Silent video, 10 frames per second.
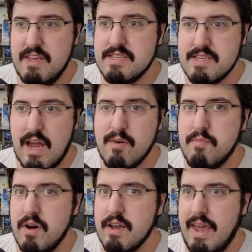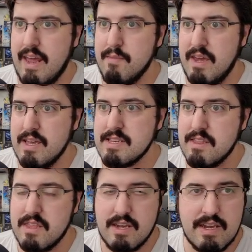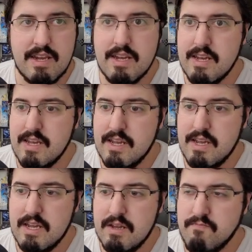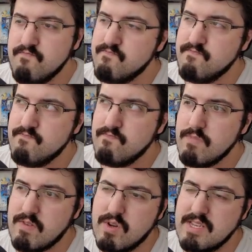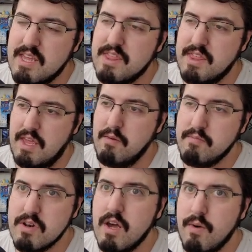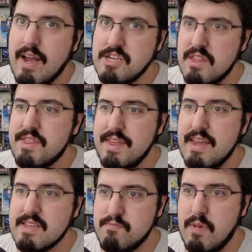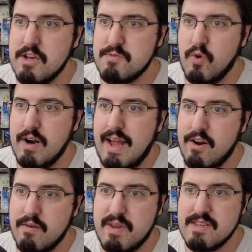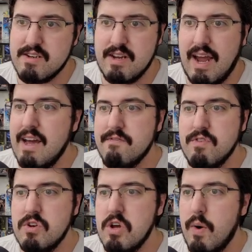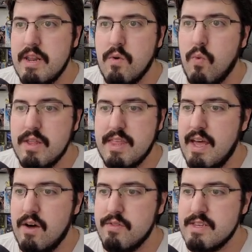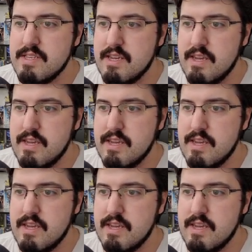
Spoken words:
cyberpunk anime-esque thing. I was going to say theme, but no, actually thing is much more accurate because I have no idea what the hell this thing